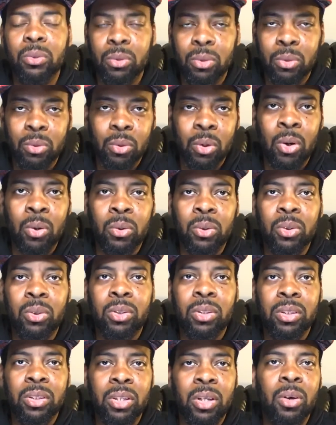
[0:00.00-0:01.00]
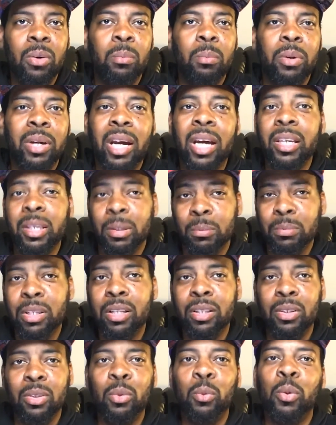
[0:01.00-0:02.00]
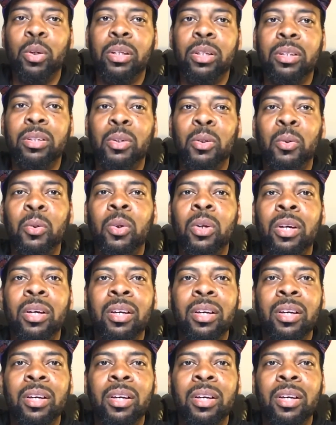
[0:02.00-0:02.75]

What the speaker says: grown, you're an adult, but I am telling you what to do.